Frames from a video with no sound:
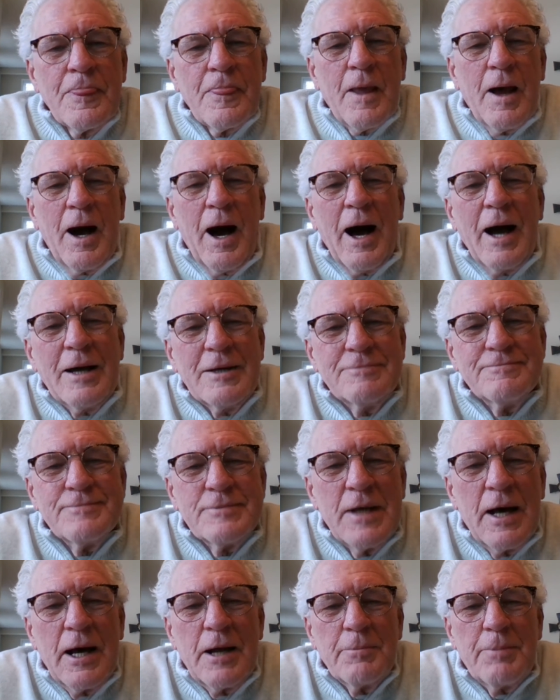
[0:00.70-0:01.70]
Hi,
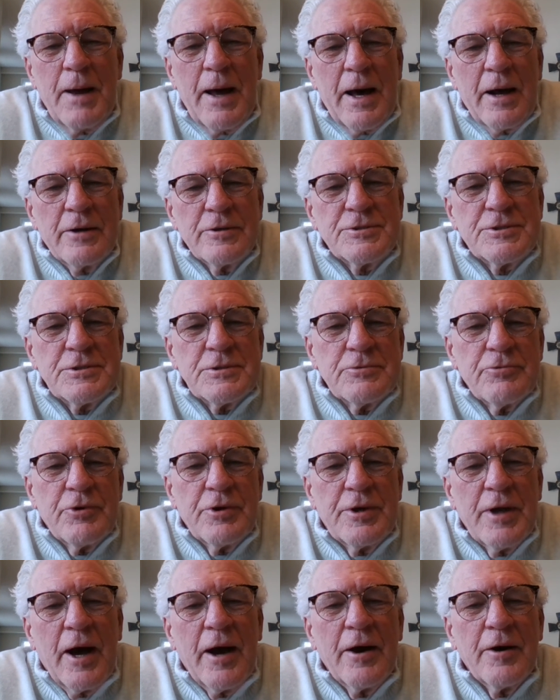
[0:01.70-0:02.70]
Don Patterson,
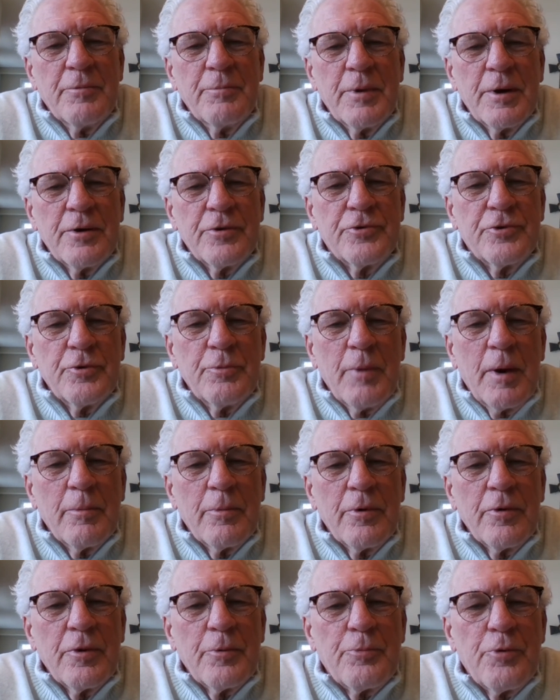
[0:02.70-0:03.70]
retired minister,
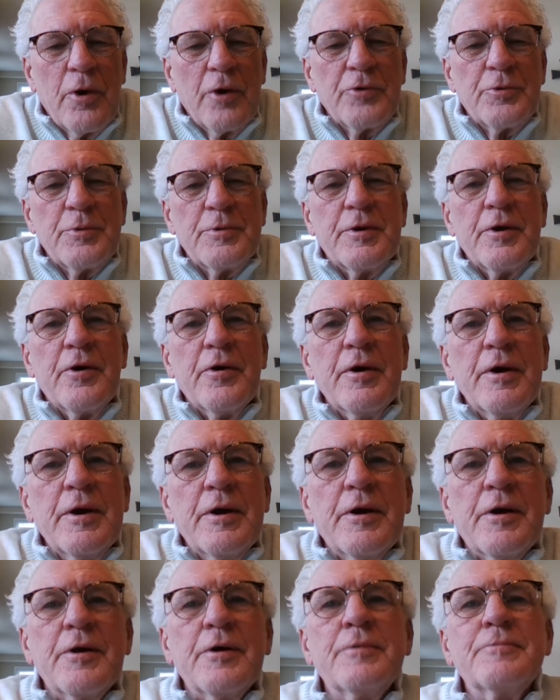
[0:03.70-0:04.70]
member of the Presbytery
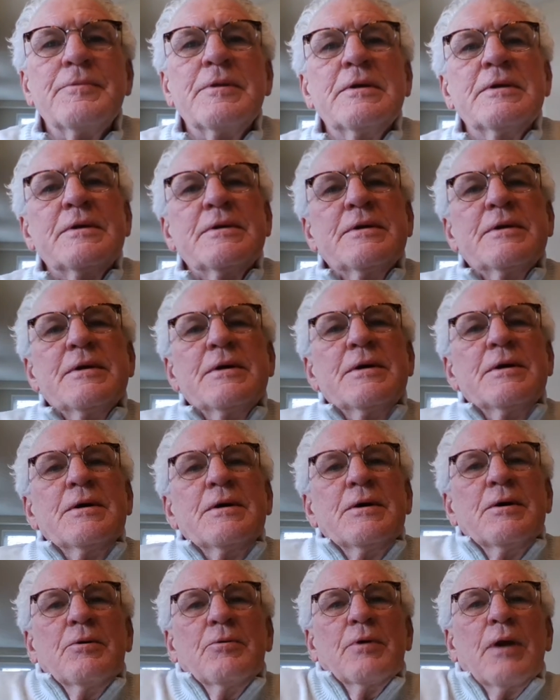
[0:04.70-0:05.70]
here.
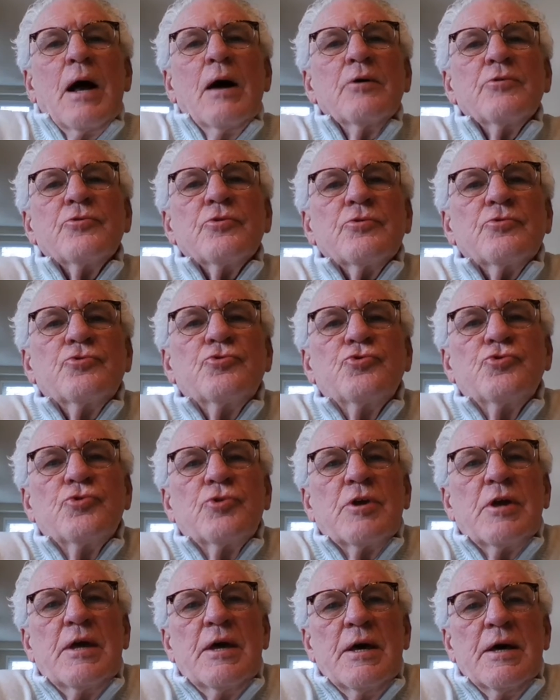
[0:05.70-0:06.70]
When I was a
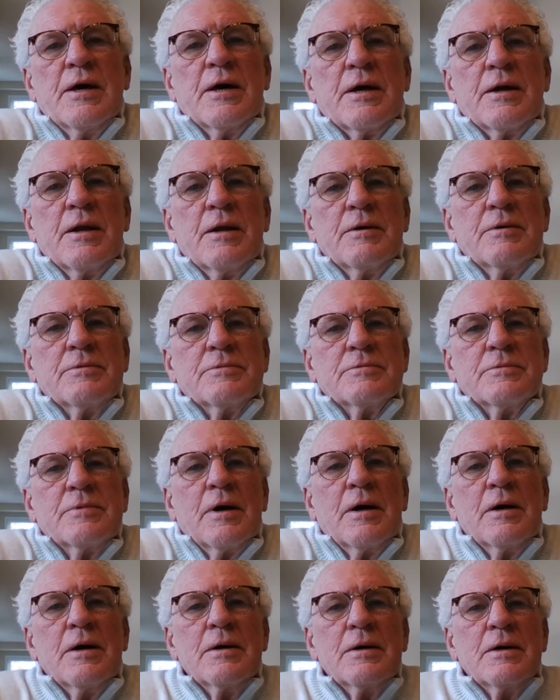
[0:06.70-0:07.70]
kid,
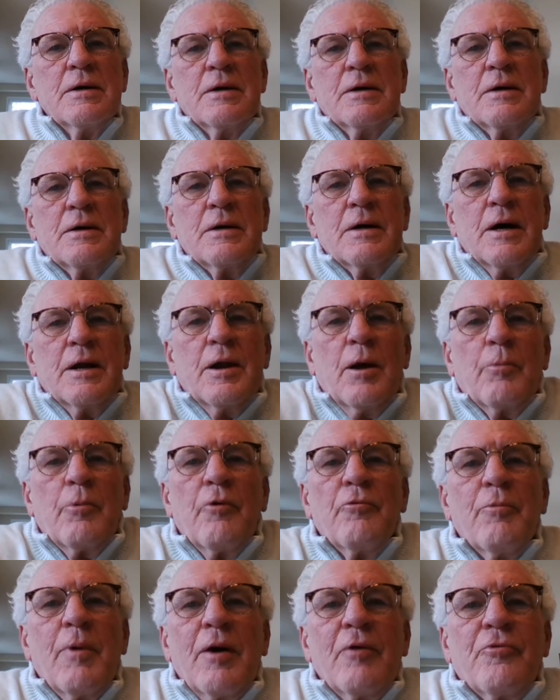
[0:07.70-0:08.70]
a number
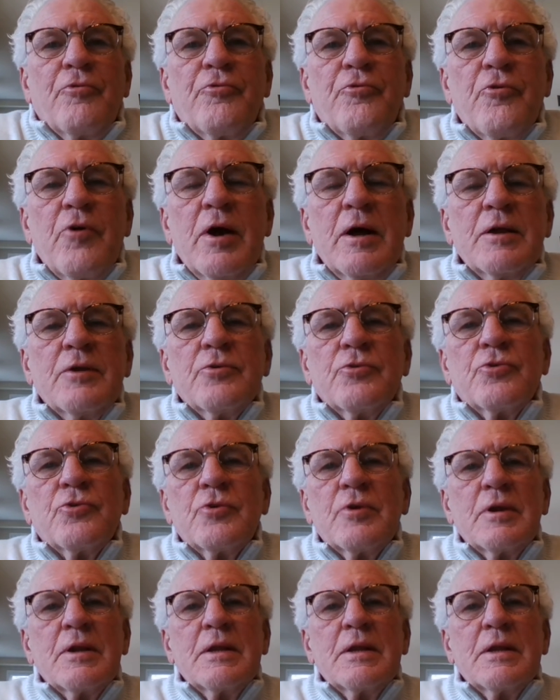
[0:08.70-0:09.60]
of my friends